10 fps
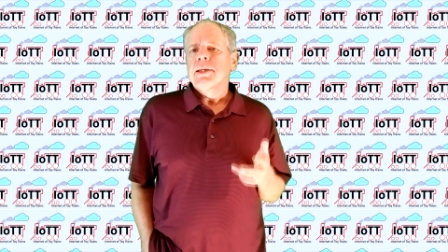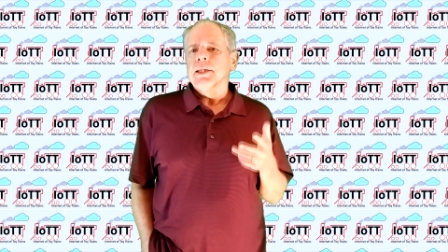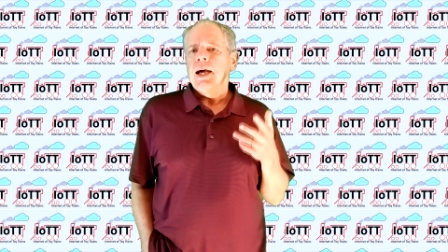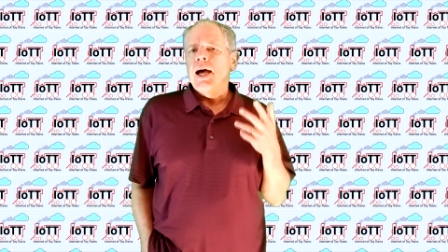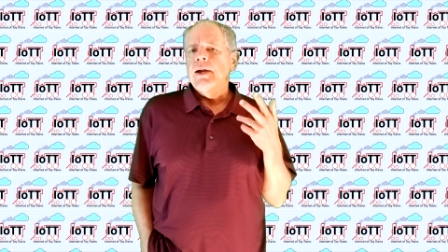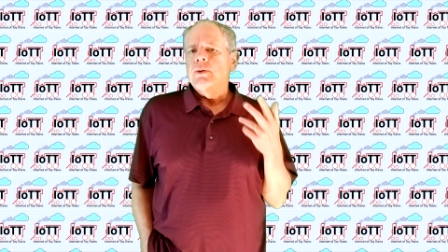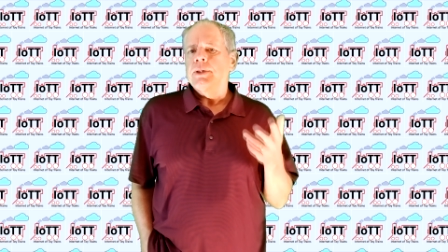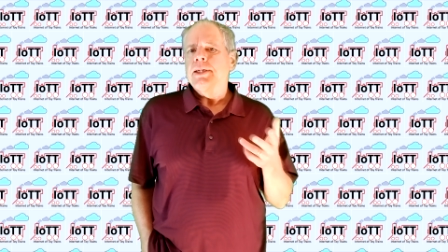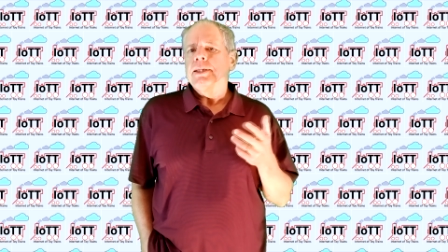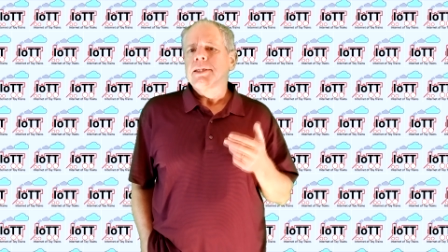the
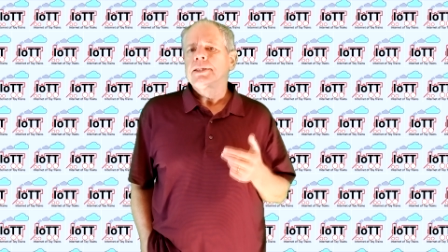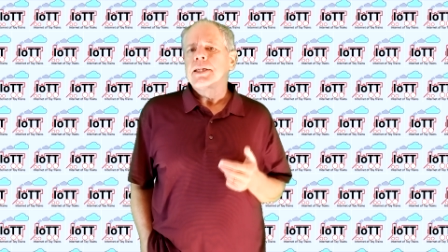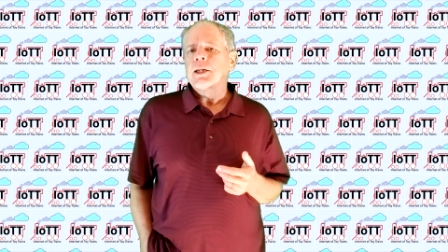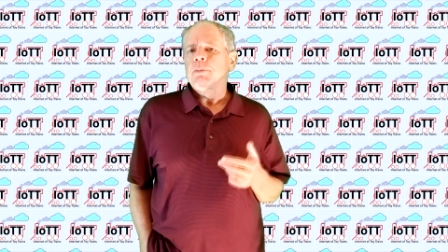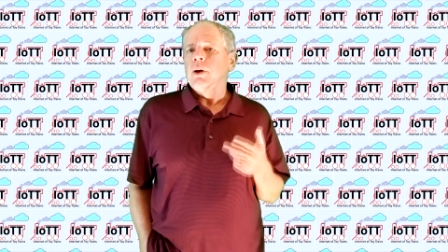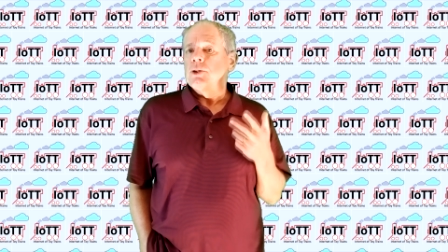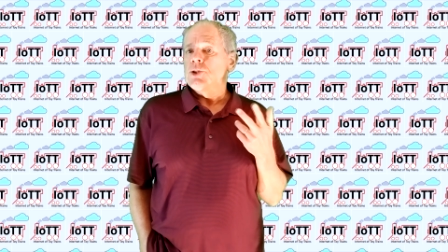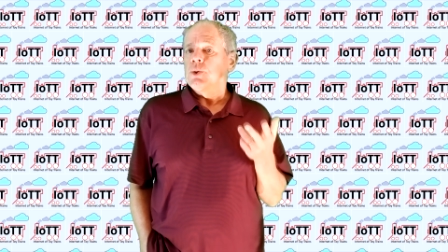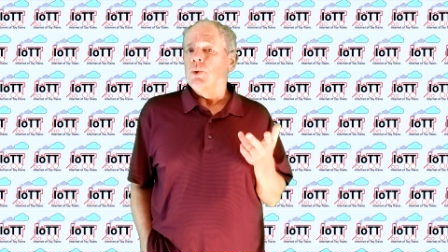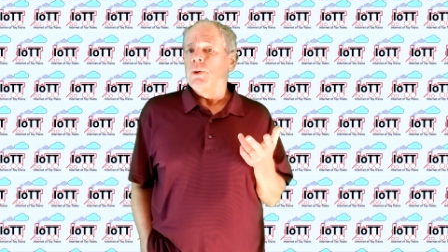IoTT Stick
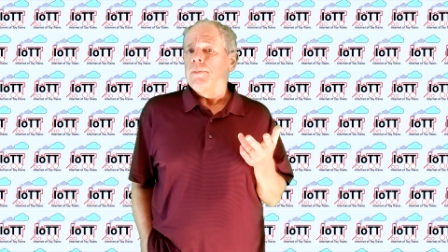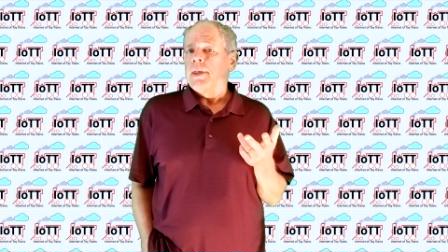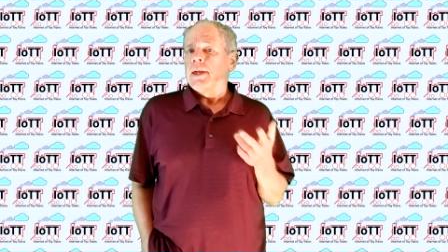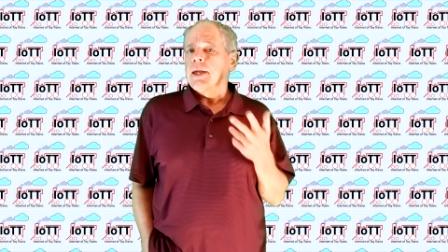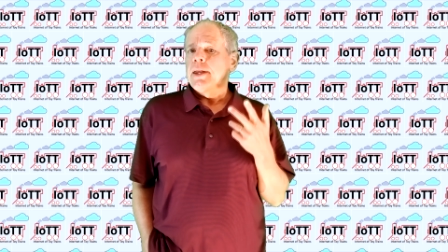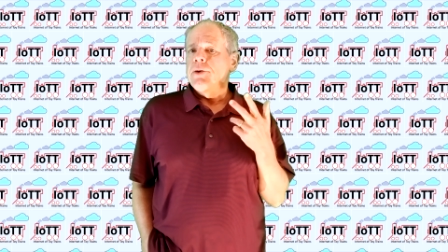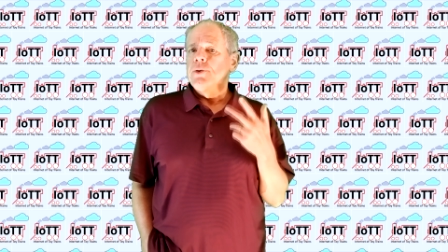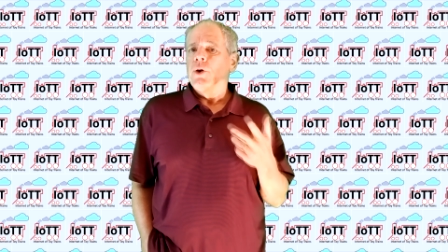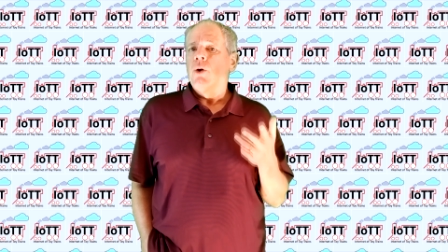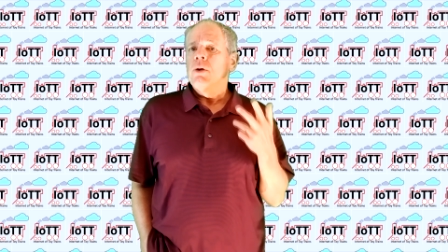Plus 2 can
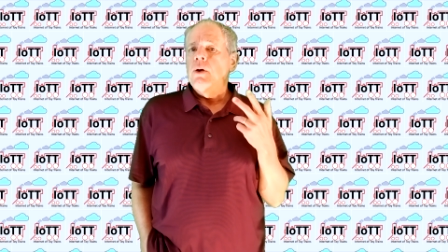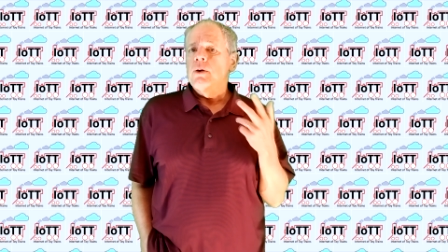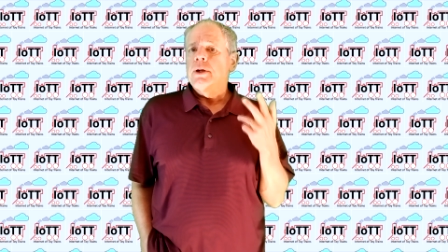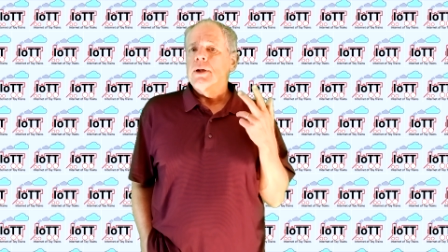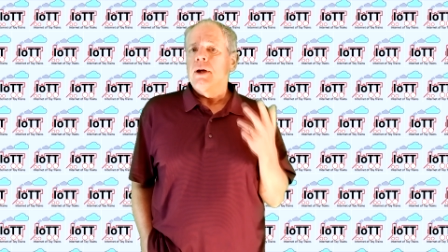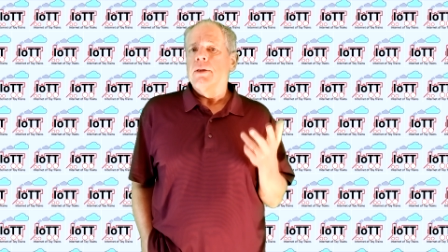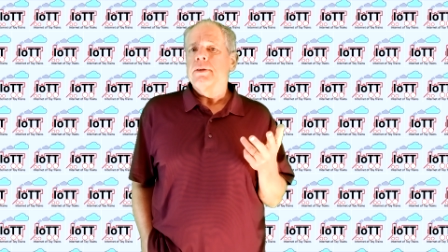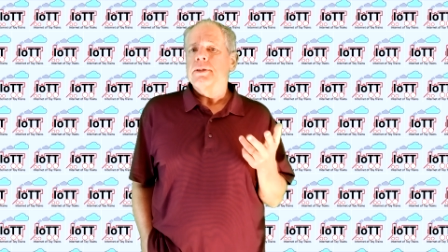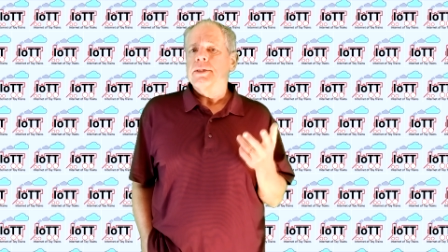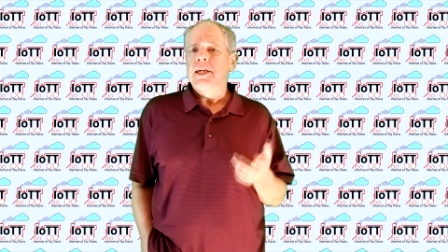no longer
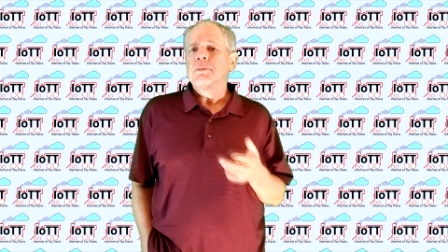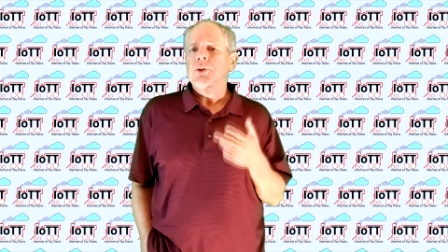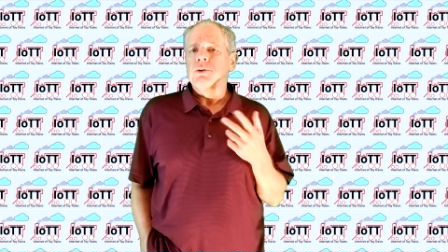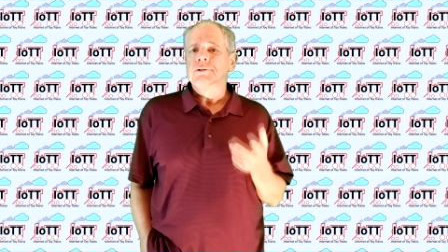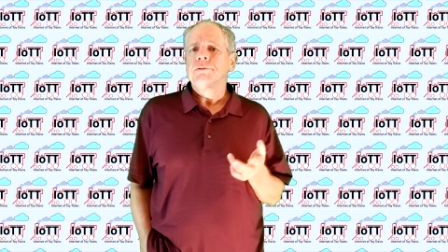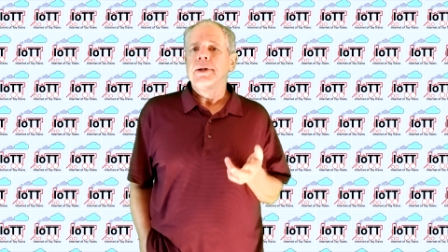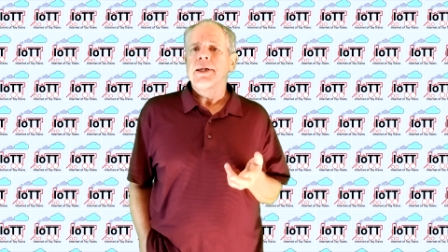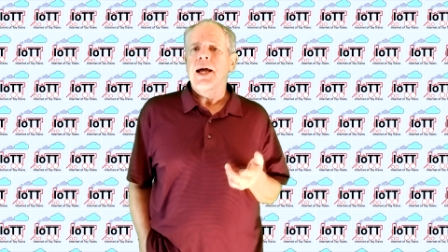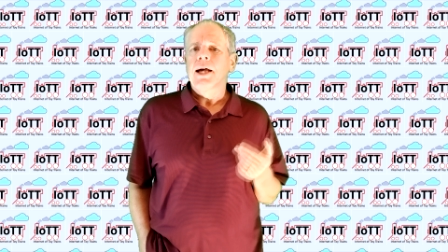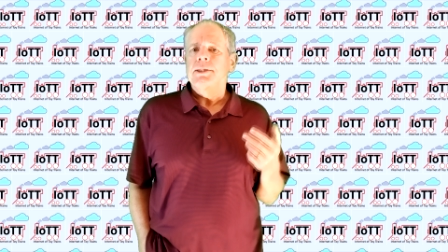run the same
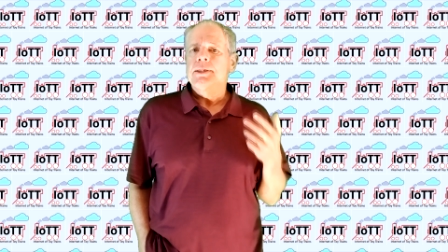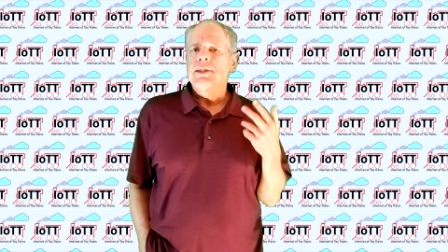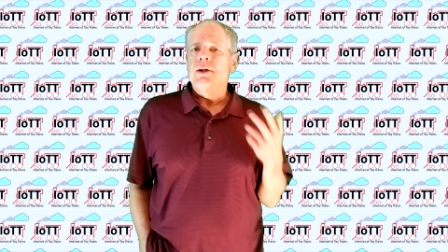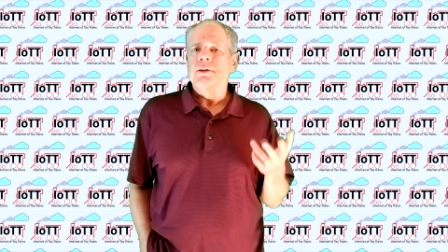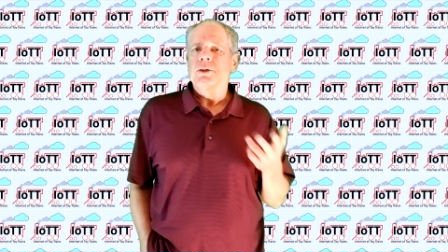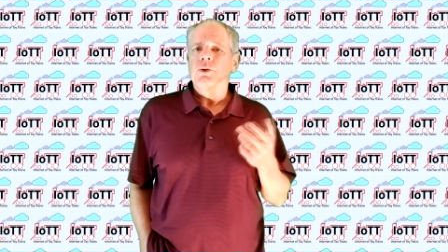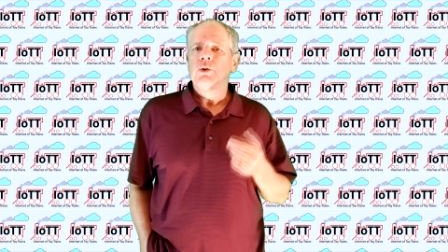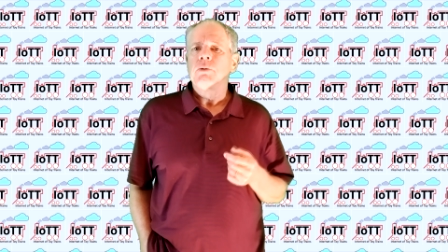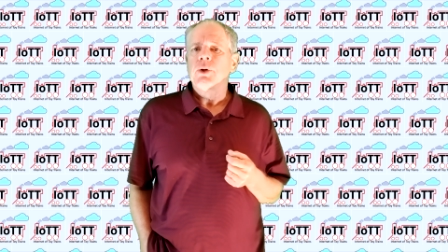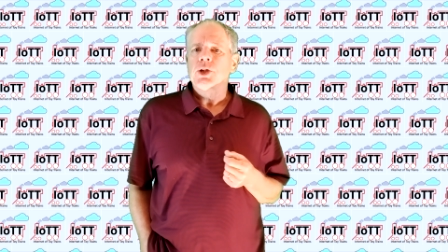software as the other
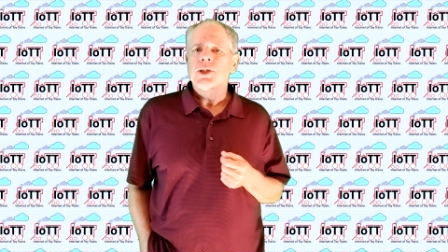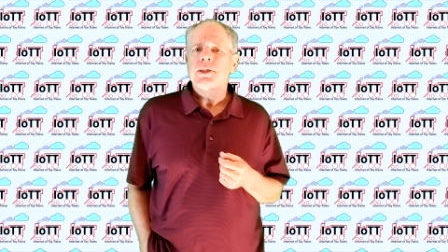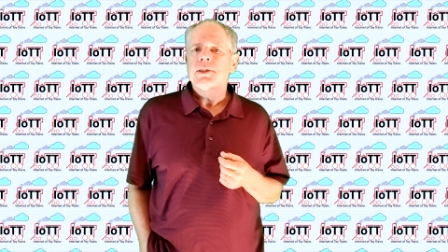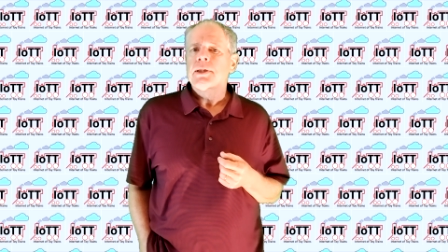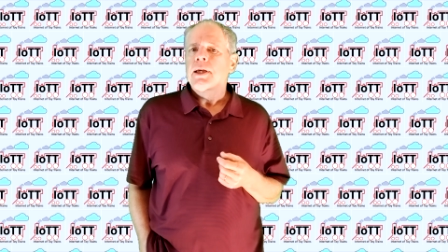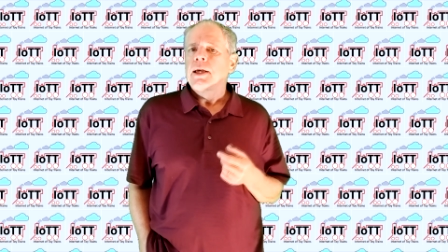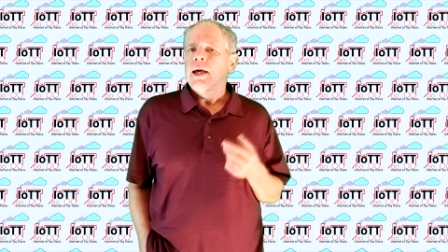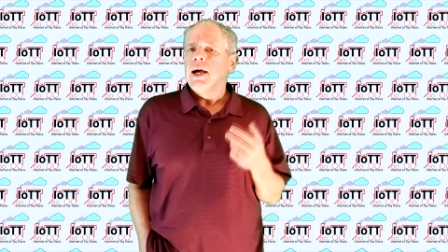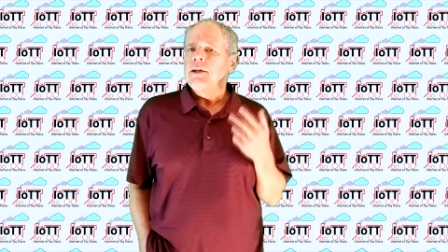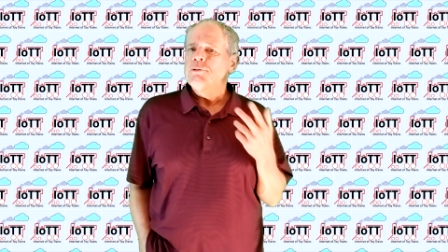two versions,
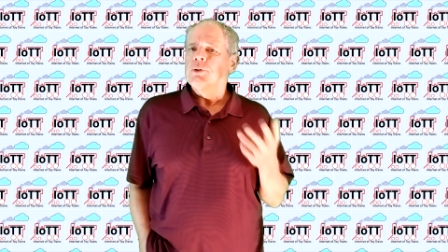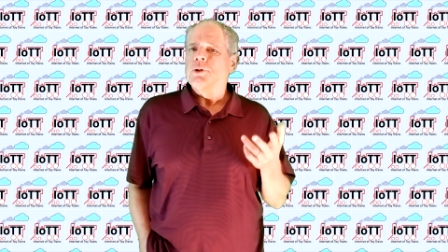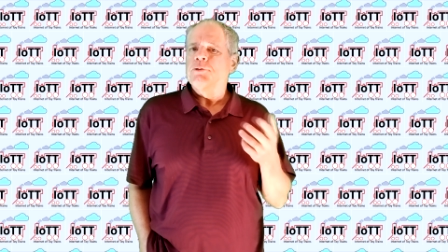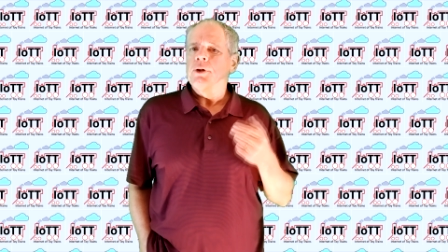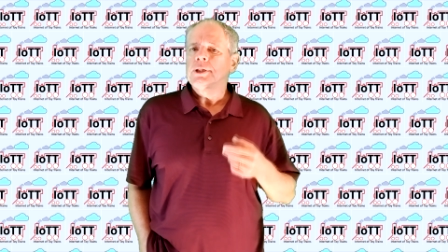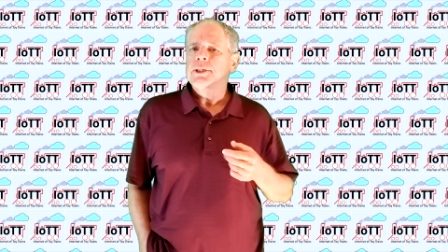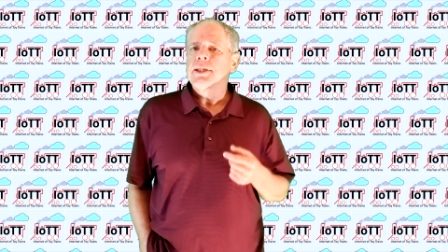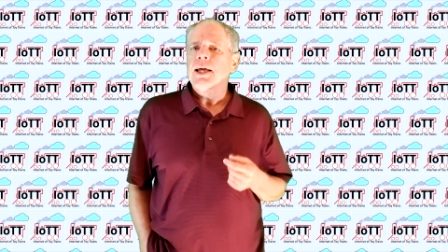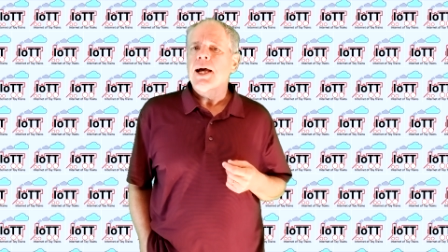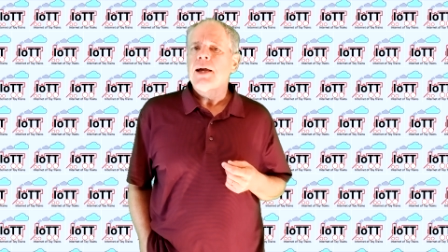and for the
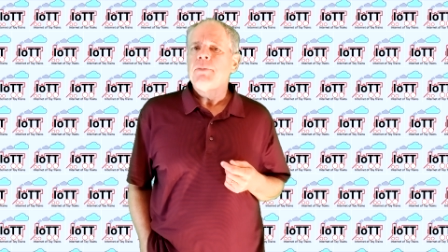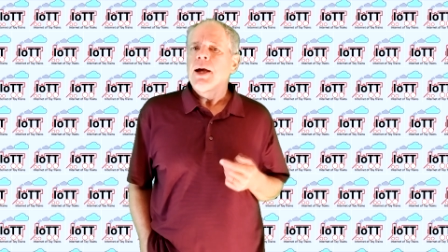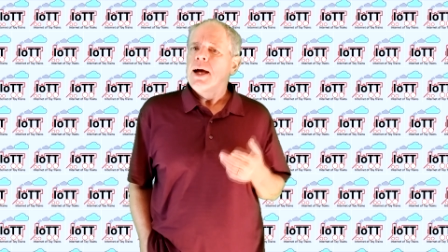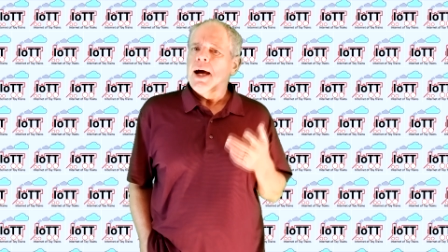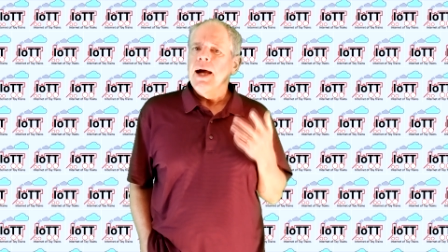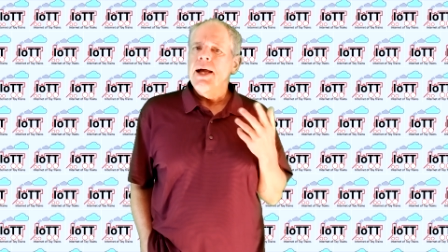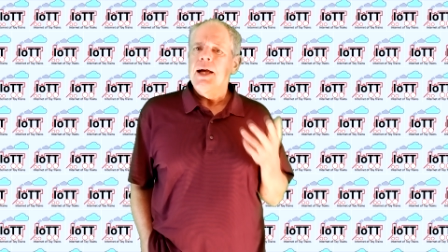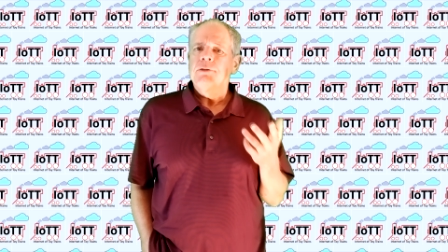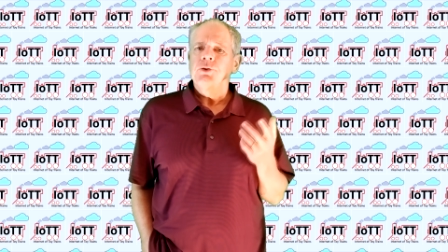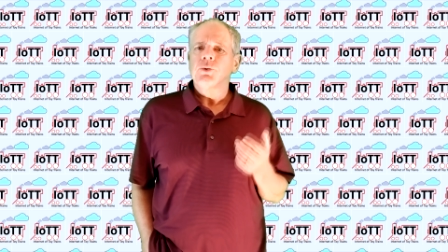first time I
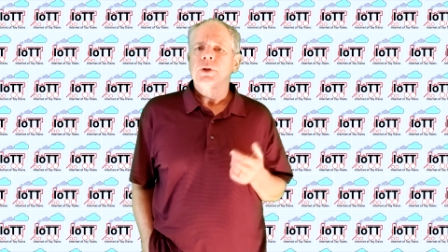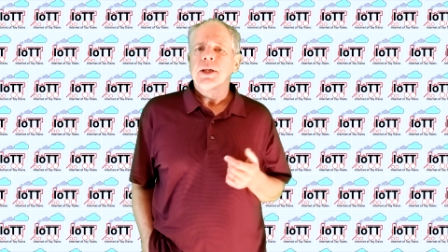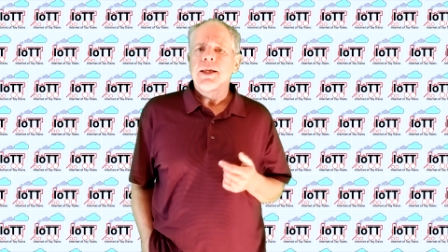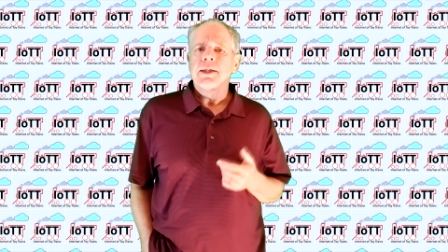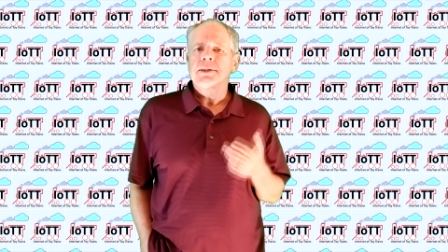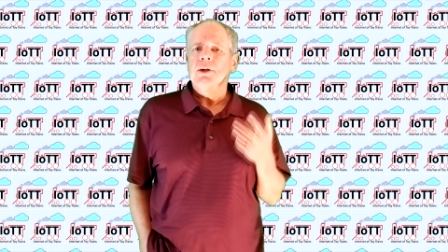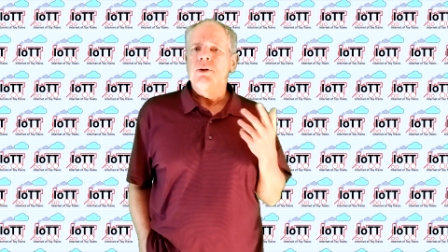have to release